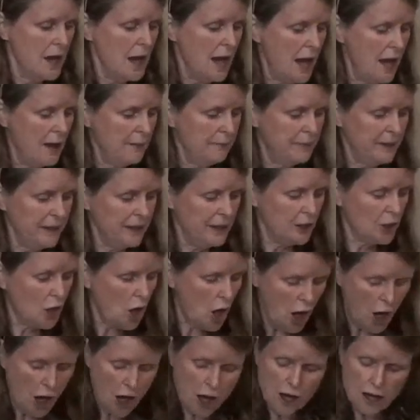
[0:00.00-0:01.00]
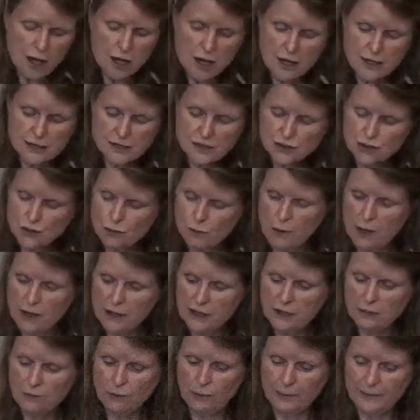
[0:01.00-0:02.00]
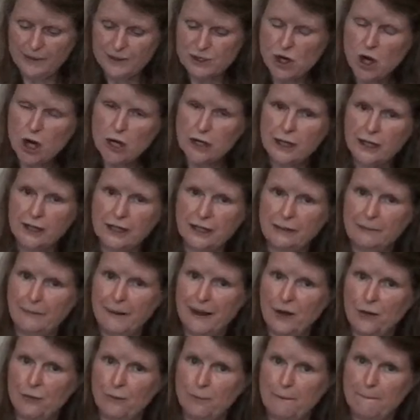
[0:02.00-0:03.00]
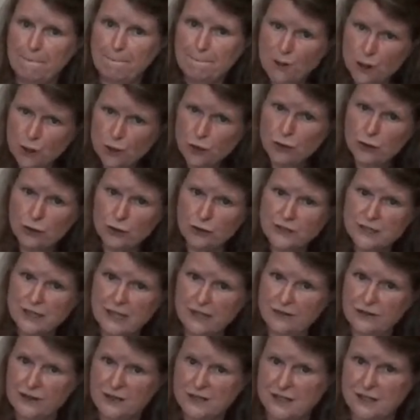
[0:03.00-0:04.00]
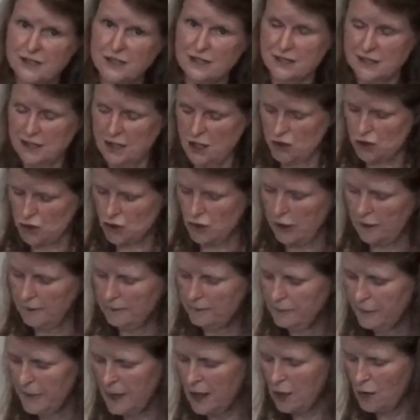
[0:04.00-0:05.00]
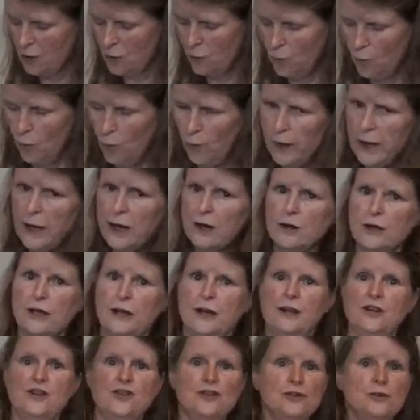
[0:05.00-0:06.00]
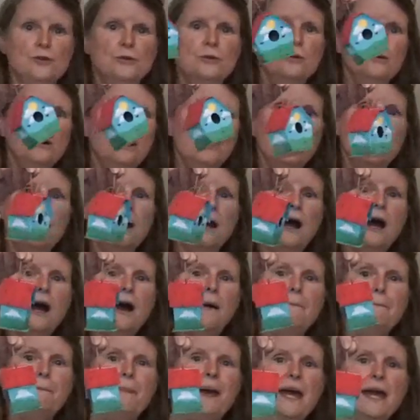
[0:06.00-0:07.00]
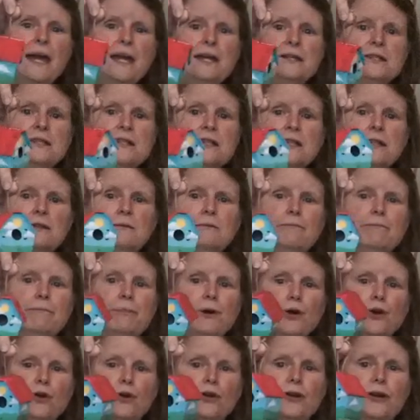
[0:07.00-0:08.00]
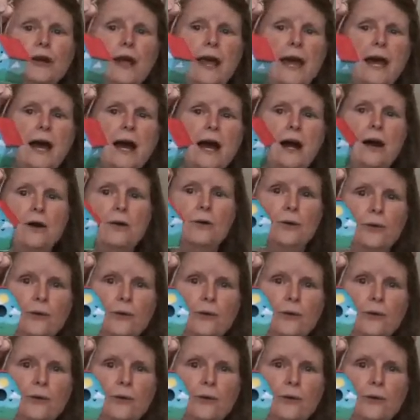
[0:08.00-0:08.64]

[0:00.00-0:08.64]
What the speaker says: And because Chewonki will be talking about birds at this discussion, we're gonna do a painted birdhouse.